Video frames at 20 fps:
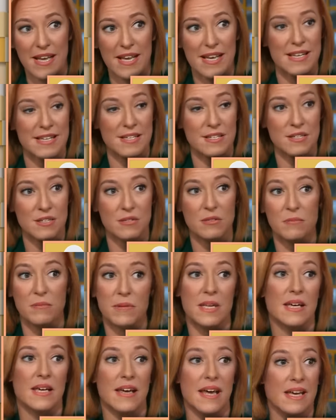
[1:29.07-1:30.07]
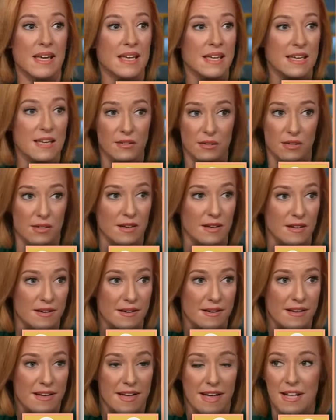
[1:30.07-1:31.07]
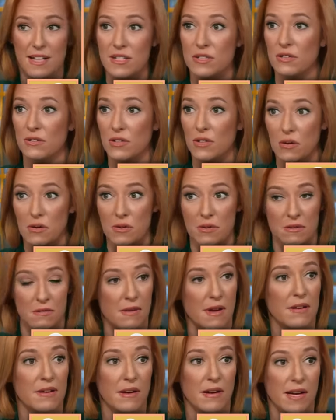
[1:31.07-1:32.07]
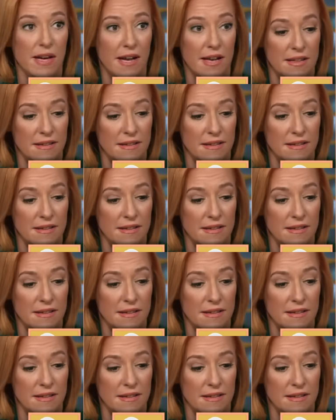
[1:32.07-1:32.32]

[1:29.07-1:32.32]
It is to be a healer and to lower the rhetoric